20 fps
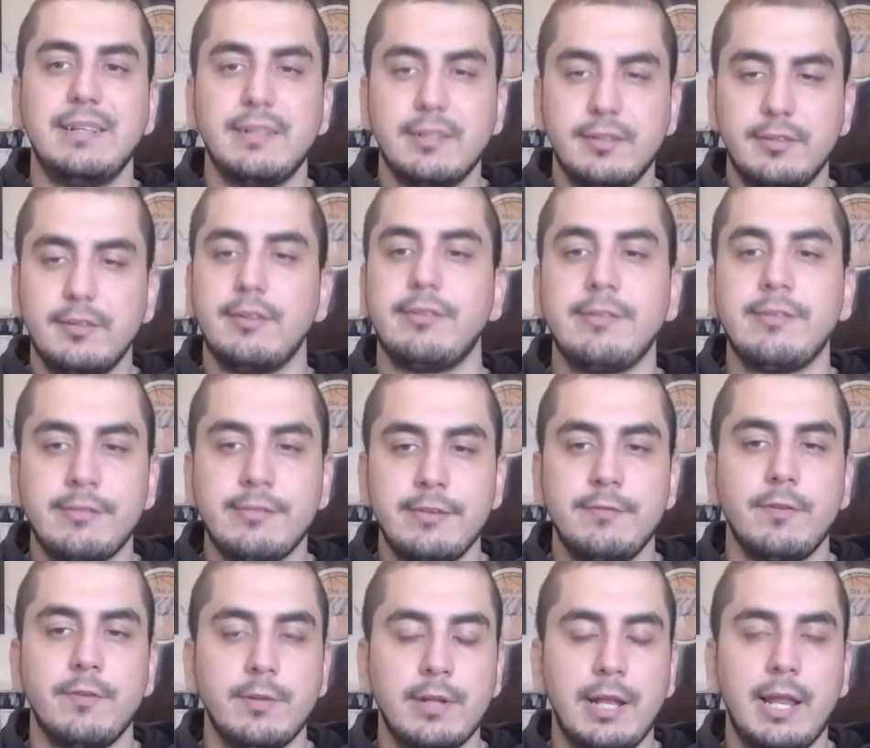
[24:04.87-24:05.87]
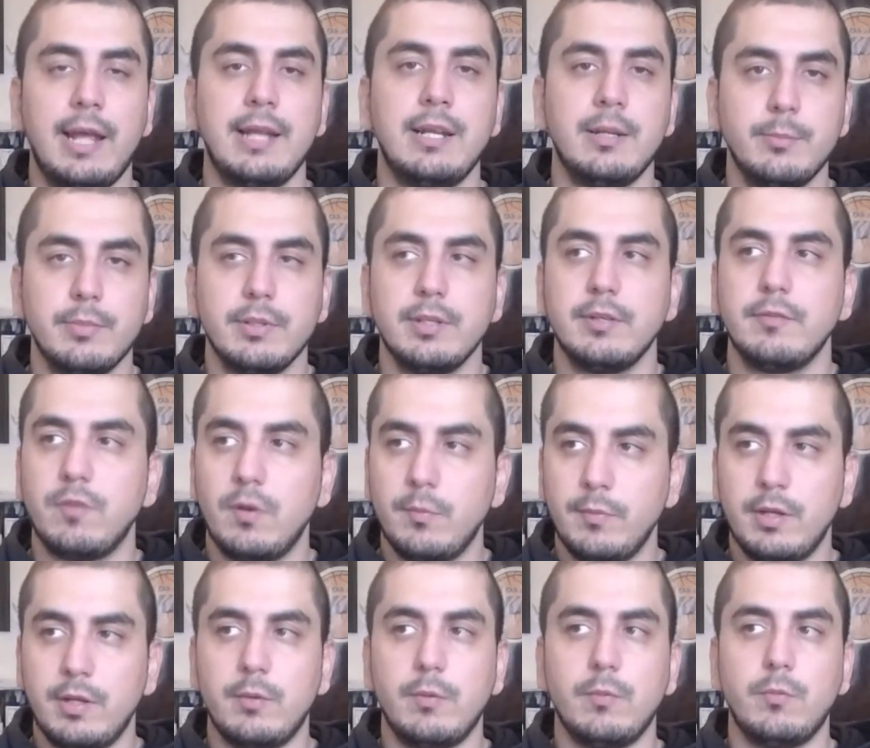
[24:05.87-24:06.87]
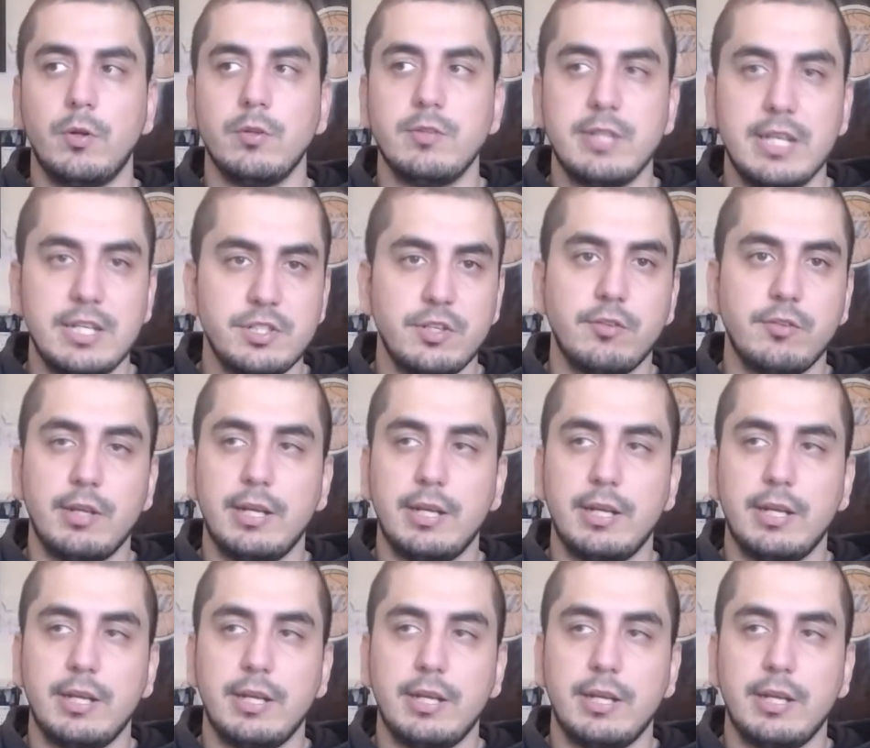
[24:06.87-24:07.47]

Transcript: consistency from the lineup, from the rotations.